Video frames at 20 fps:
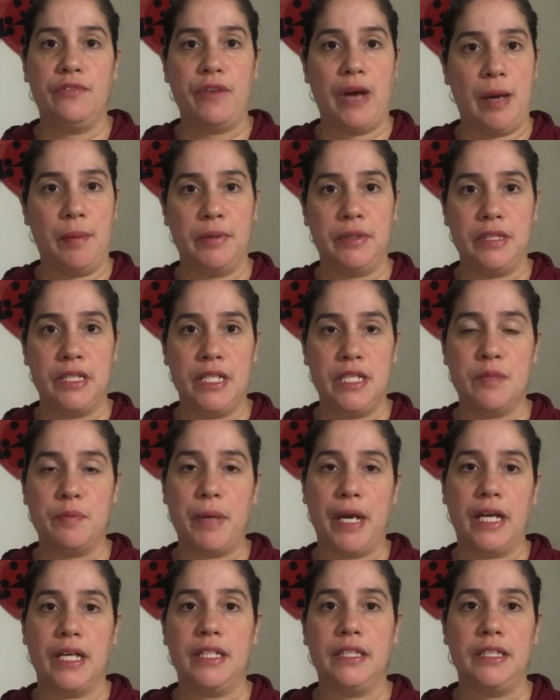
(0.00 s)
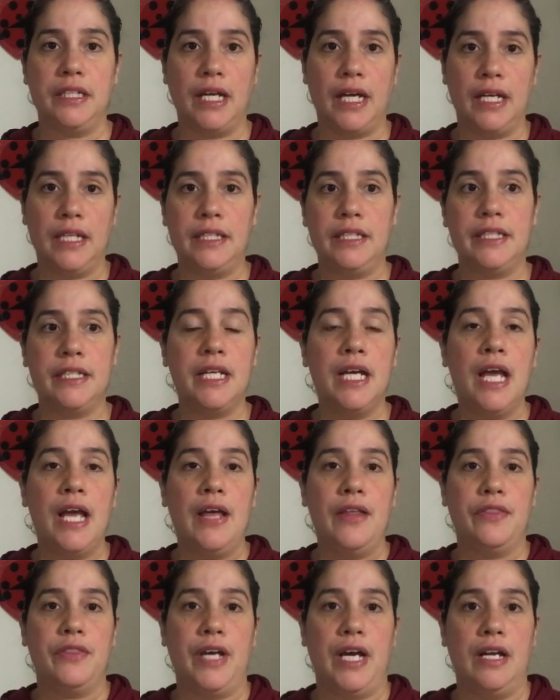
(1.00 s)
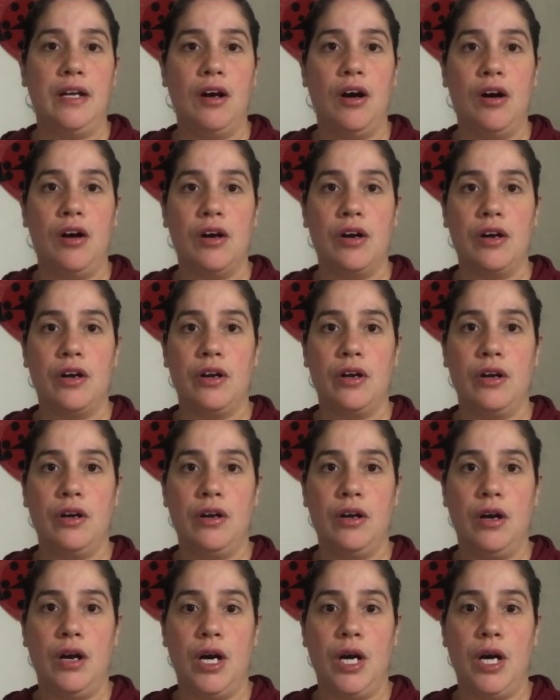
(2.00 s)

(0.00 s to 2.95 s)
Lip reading: families back in the island that are